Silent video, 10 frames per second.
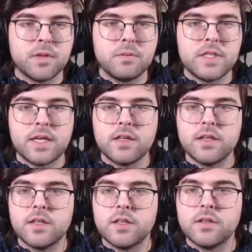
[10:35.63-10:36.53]
let me take
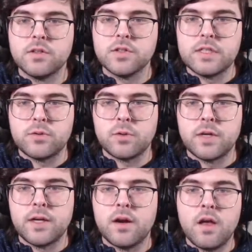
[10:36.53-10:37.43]
a little detour
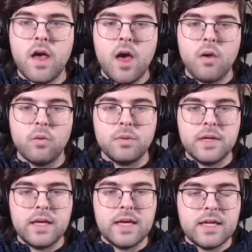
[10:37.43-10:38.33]
here, would
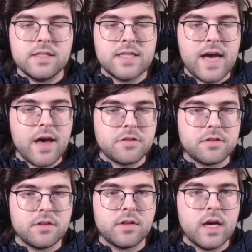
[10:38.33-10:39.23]
be in
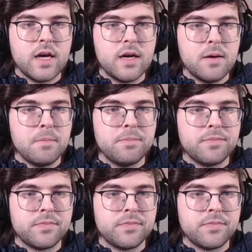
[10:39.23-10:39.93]
Death, in